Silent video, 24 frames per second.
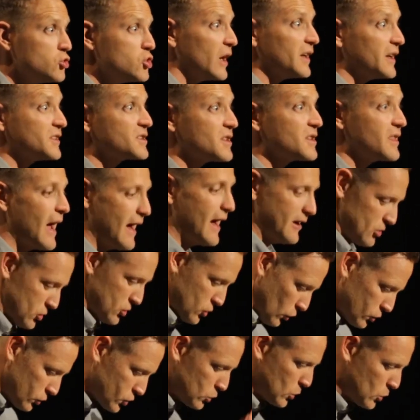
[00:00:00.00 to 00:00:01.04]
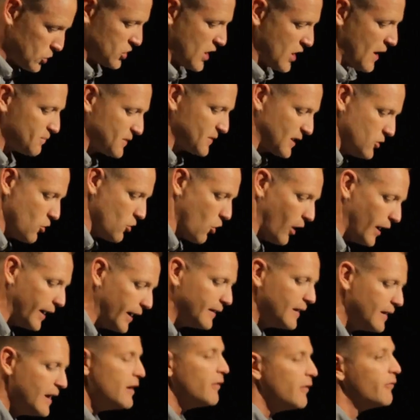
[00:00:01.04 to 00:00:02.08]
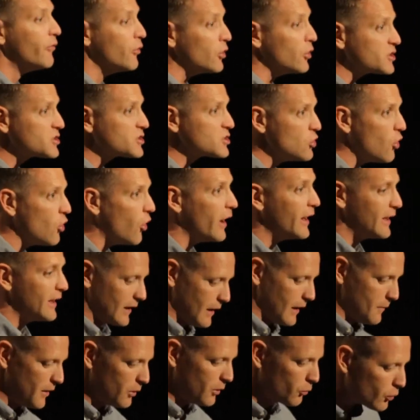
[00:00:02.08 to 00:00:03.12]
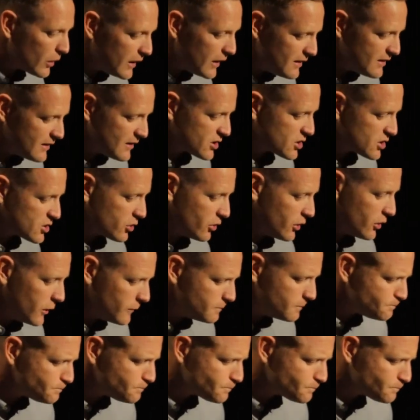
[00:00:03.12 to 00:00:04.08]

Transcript: just that. Joshua chapter 9, verse 9, let me read this to you.